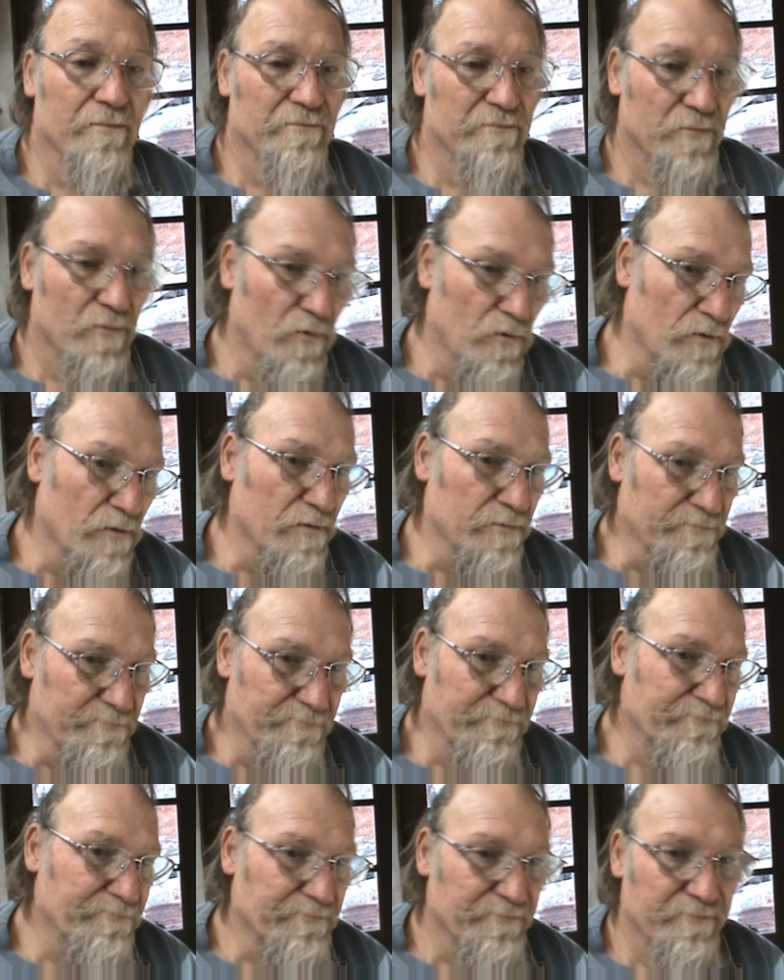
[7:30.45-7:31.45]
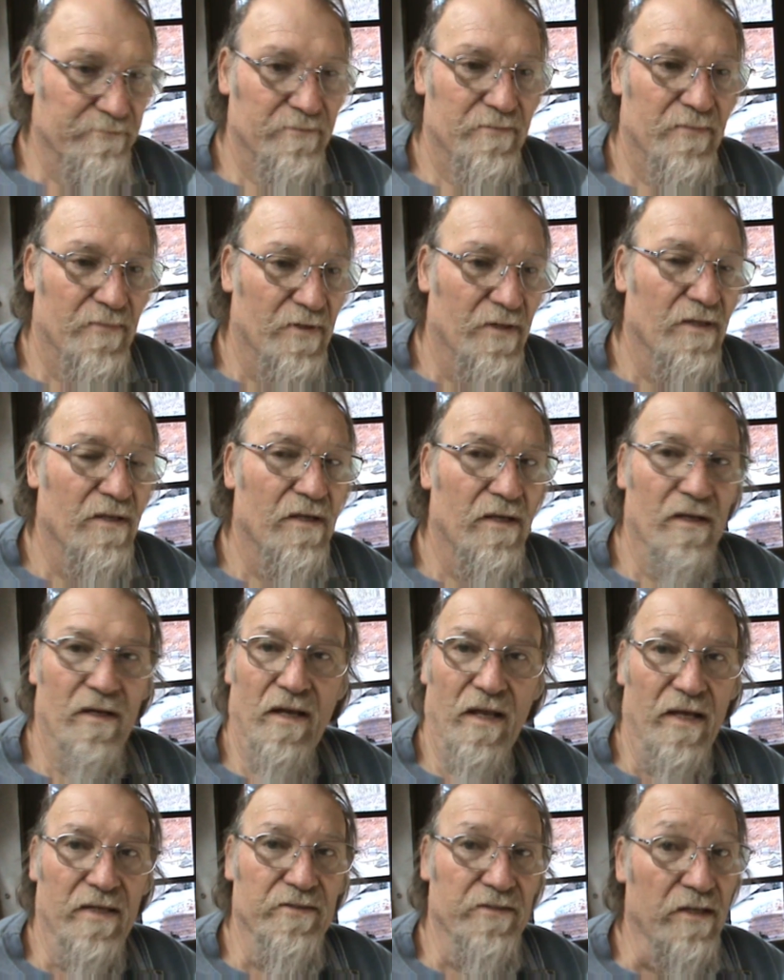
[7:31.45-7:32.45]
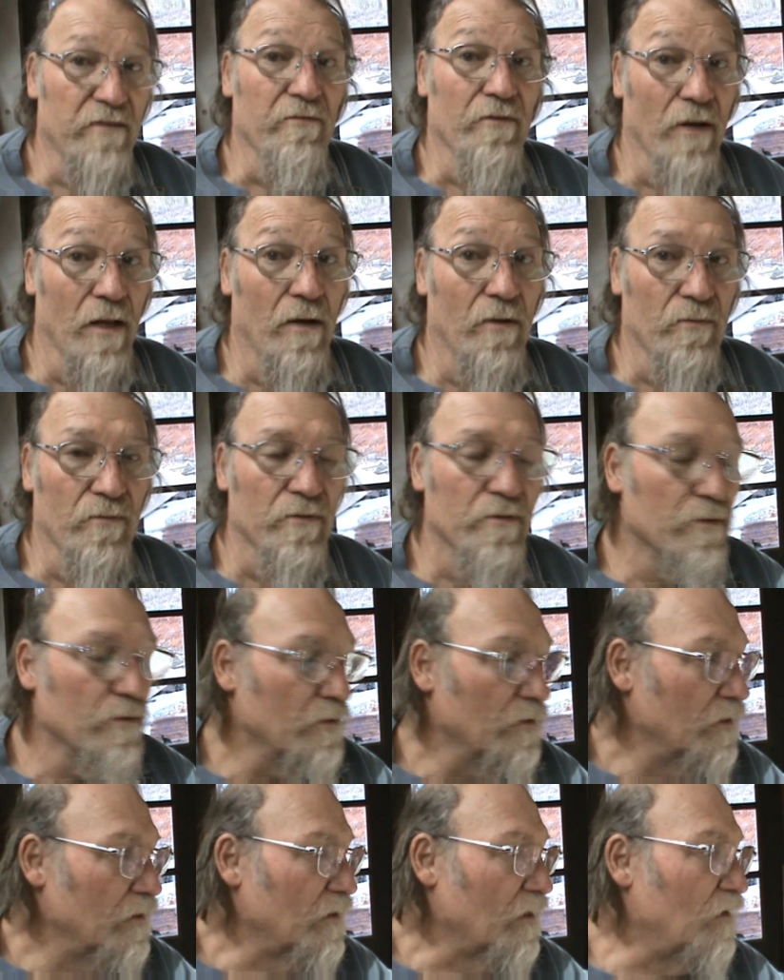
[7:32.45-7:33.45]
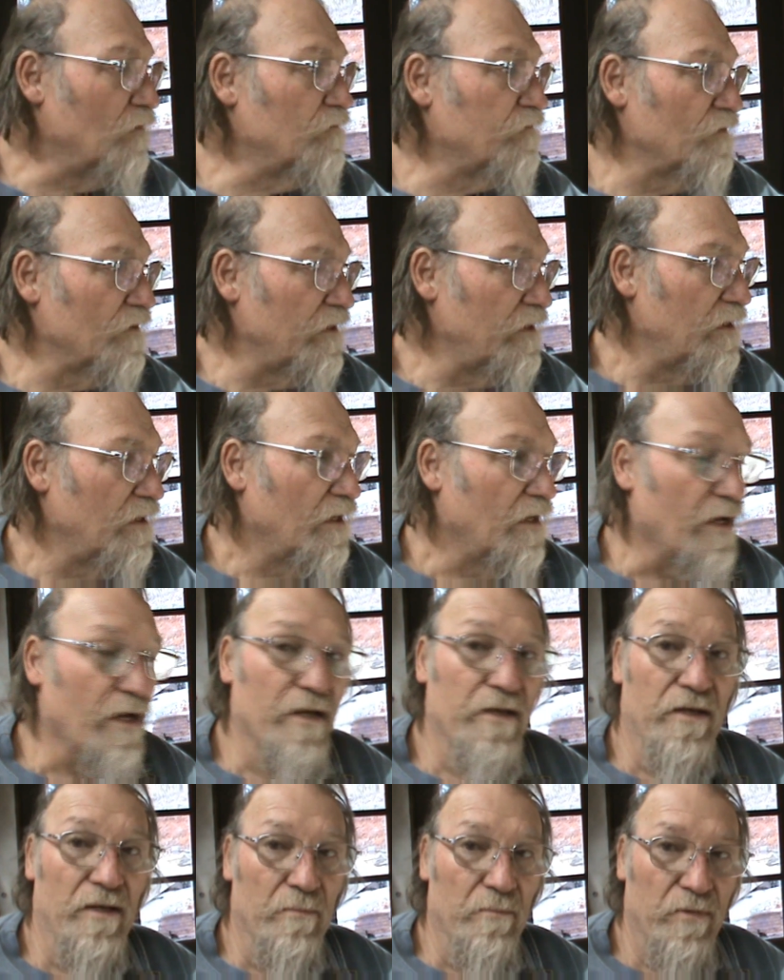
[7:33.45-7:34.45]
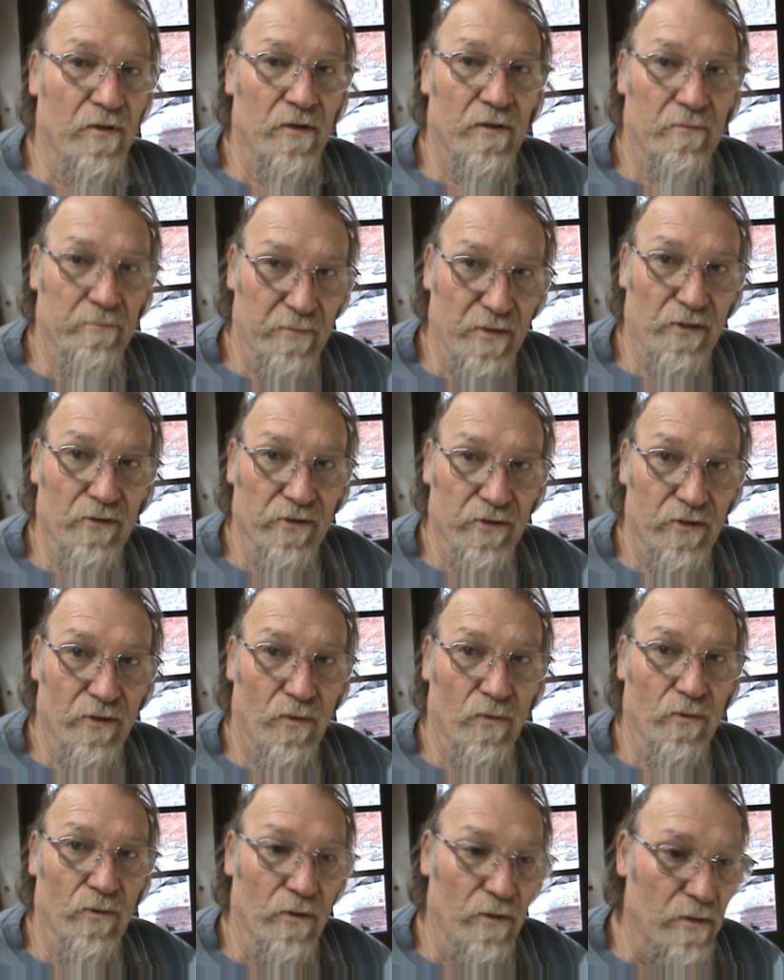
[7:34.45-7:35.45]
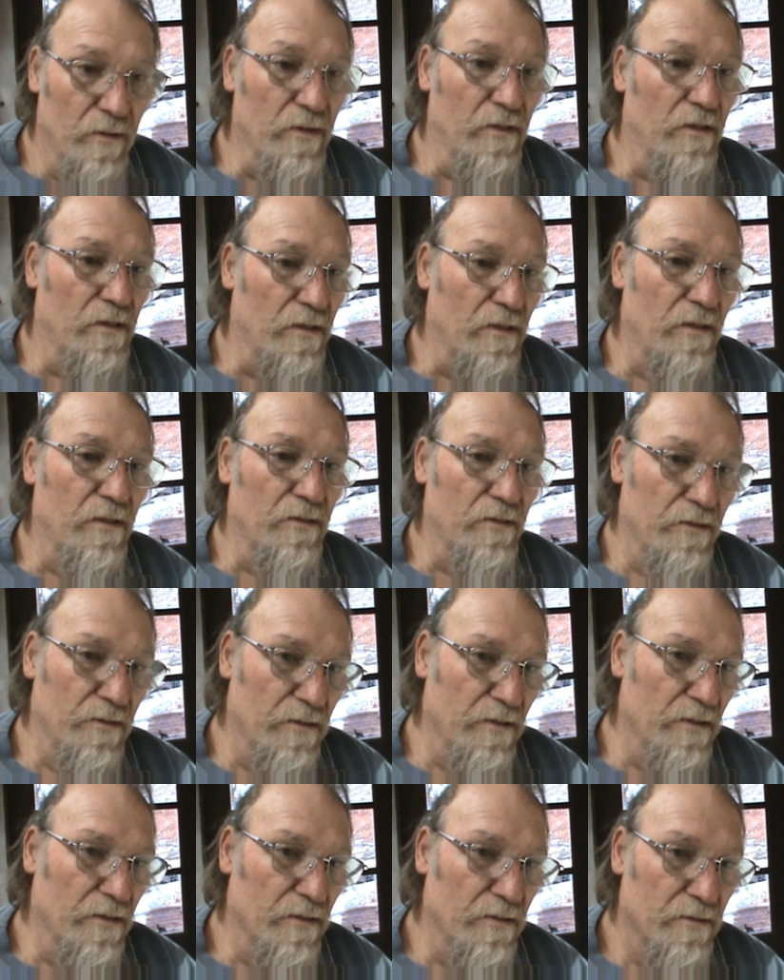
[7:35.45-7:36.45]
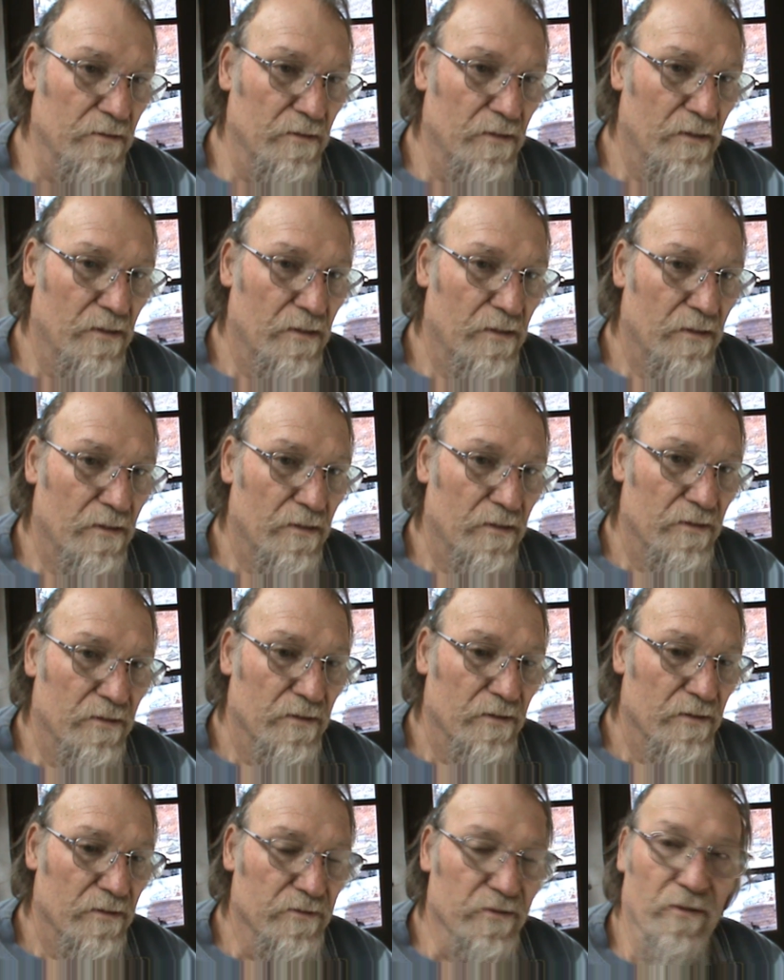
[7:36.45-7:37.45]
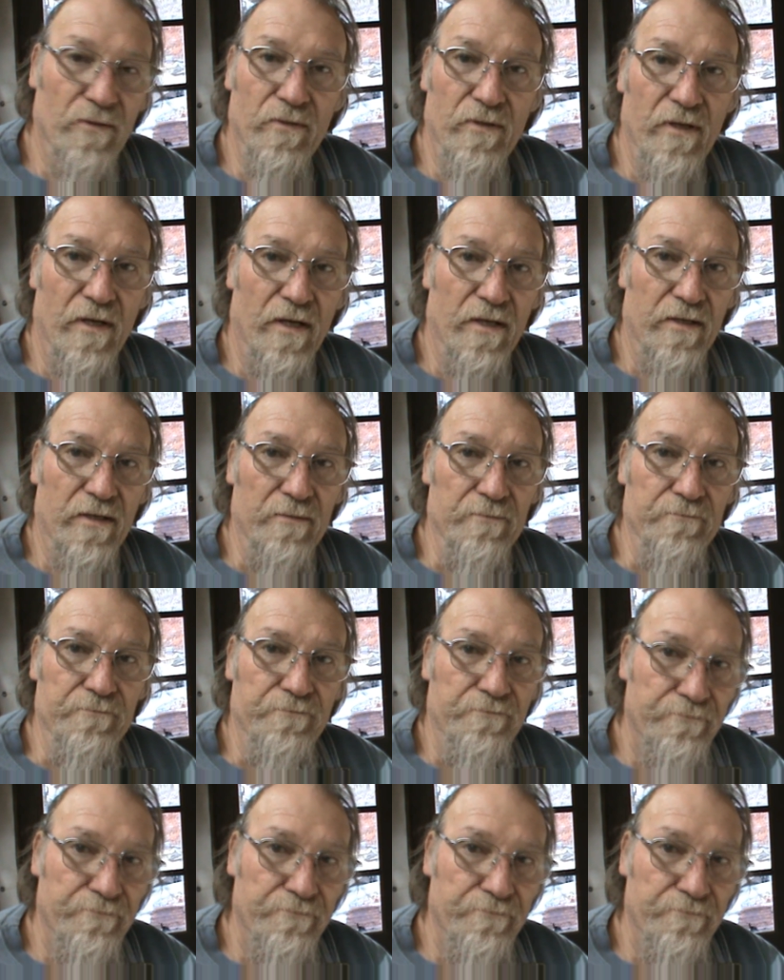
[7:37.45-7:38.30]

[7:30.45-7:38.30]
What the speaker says: or it'll last even longer, hopefully, and then build a door, and so that I can,